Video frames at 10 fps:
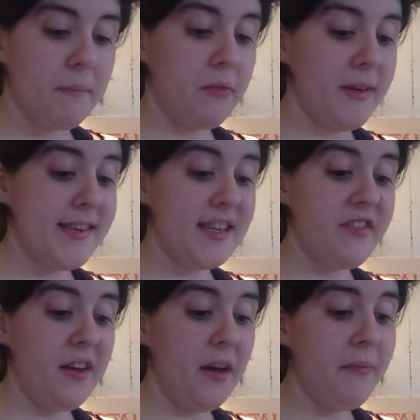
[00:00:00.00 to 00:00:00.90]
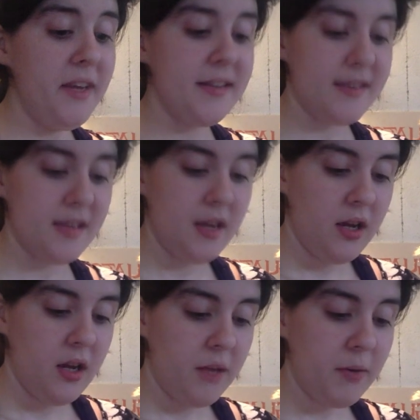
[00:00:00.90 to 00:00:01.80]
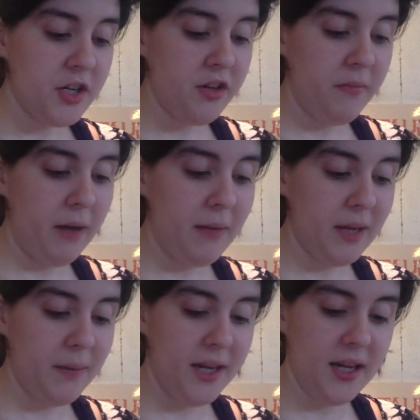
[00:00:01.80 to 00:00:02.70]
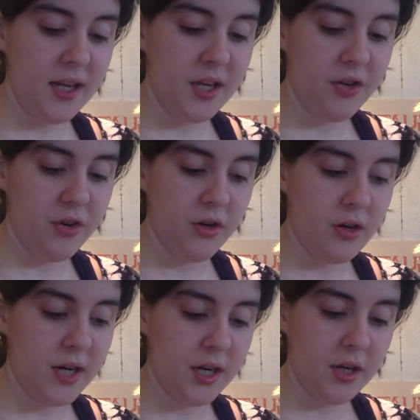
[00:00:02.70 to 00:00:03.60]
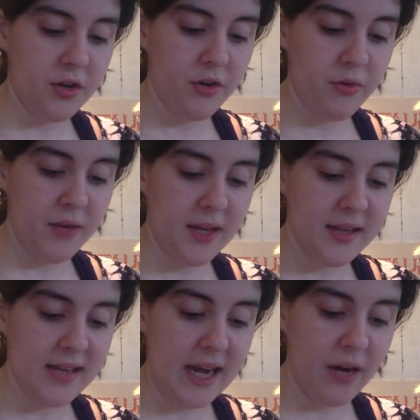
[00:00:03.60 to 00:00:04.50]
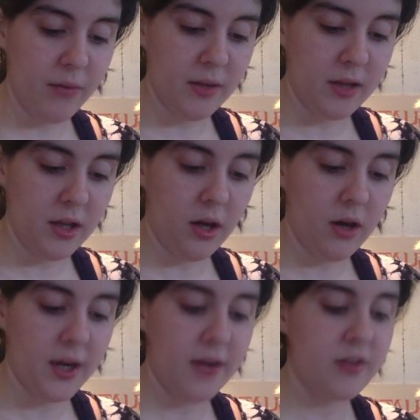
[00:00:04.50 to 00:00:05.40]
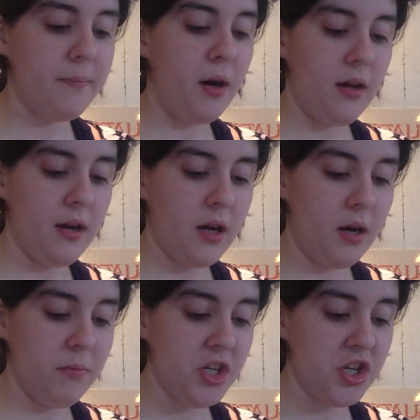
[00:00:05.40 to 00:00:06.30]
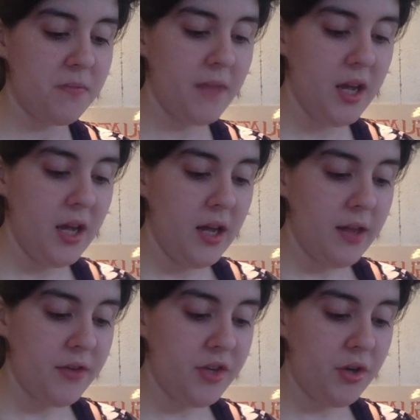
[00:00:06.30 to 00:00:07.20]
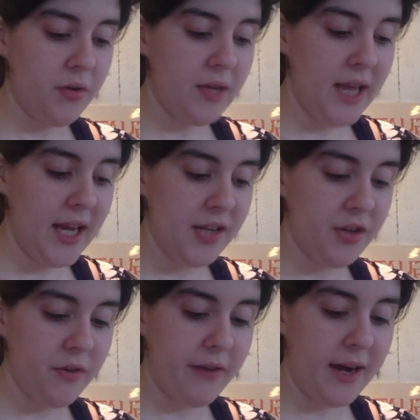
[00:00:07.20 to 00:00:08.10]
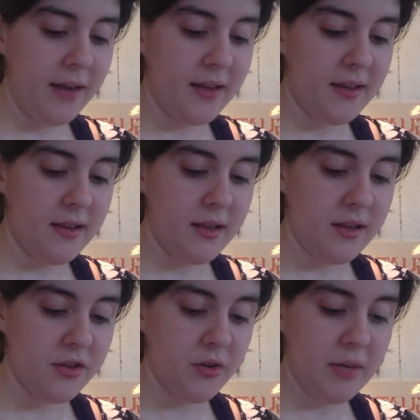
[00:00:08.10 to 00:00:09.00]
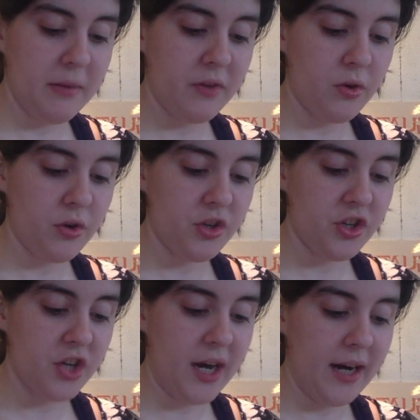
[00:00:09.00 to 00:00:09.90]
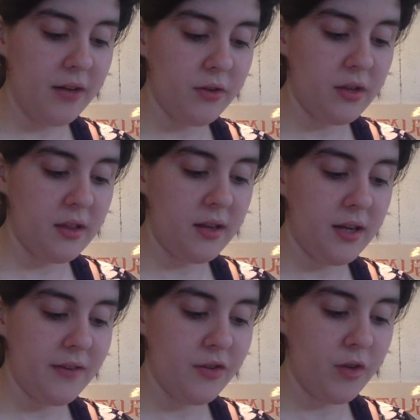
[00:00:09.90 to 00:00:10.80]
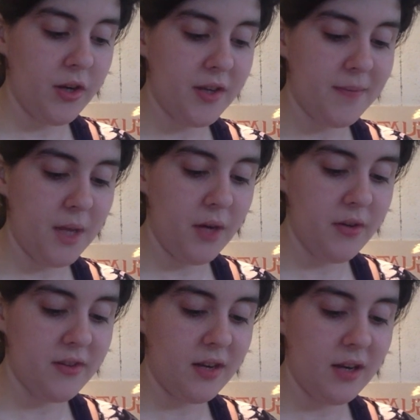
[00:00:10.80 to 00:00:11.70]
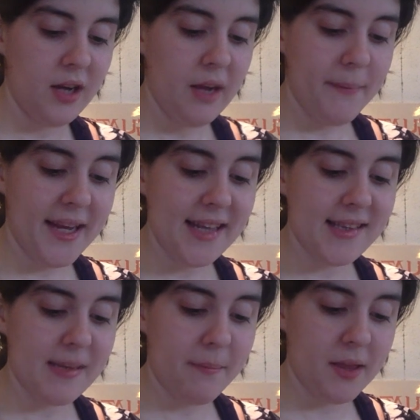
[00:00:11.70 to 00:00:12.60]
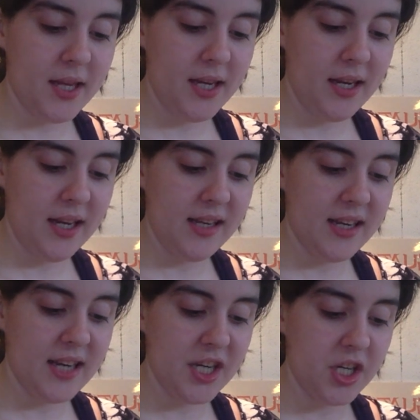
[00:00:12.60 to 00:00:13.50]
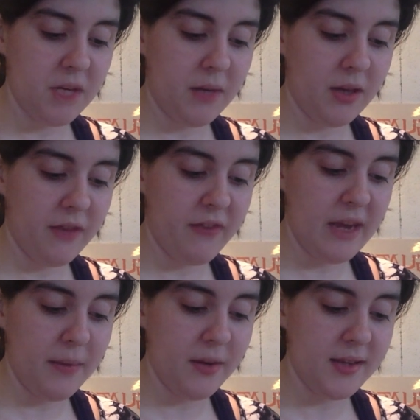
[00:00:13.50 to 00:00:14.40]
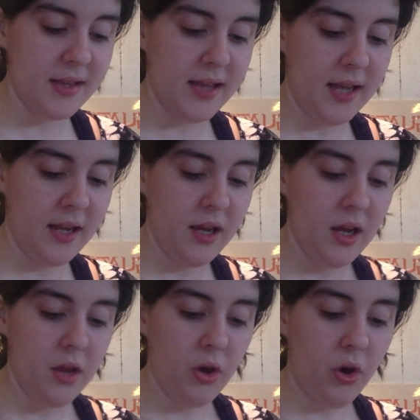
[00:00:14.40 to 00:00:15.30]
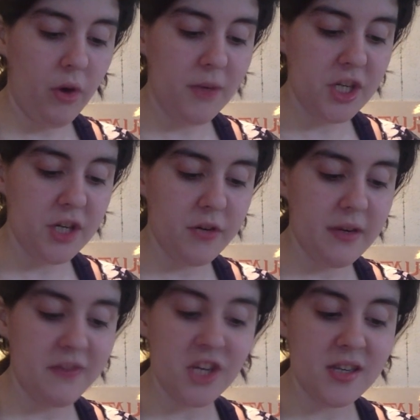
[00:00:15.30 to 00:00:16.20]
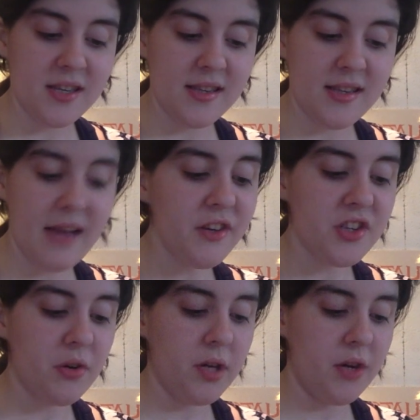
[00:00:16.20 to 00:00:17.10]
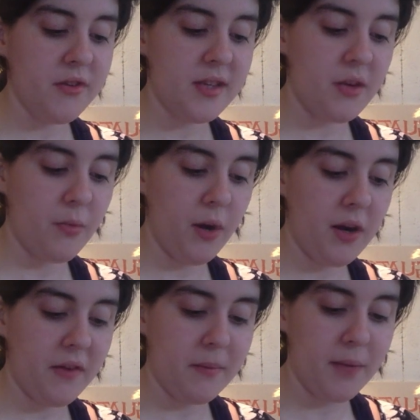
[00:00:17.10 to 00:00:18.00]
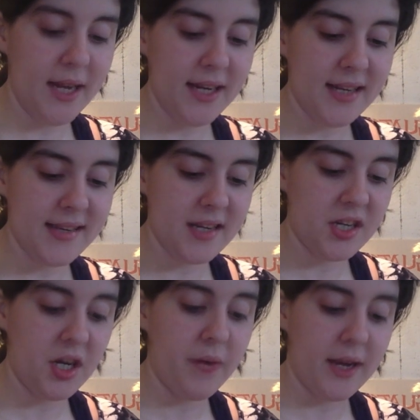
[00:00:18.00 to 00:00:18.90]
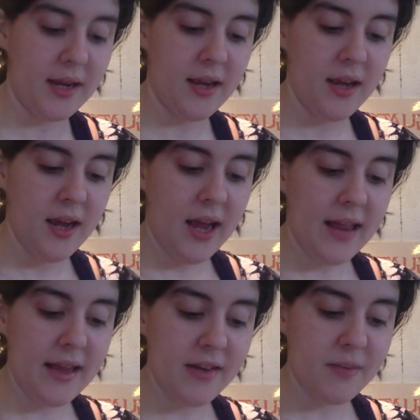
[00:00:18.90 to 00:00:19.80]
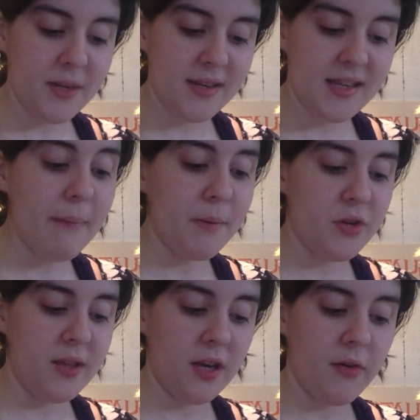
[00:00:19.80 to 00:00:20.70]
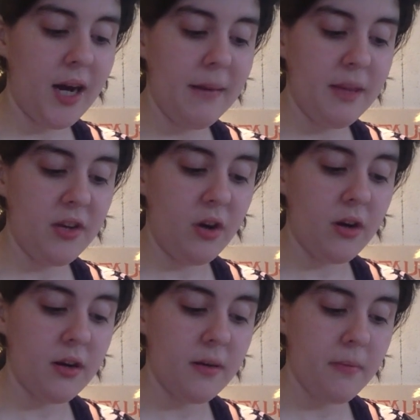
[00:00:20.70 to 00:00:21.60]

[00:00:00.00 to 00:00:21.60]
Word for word: but the reason is very obvious. The pressure of public opinion can do, can do in the town what the law cannot accomplish. There is no lane so vile that, that the scream of a tortured child or the thud of a drunkard's blow does not beget sympathy and indignation among the neighbors, and then the whole machinery of justice is ever so close that a word of complaint can set it going, and there is but a step between the crime and the dock.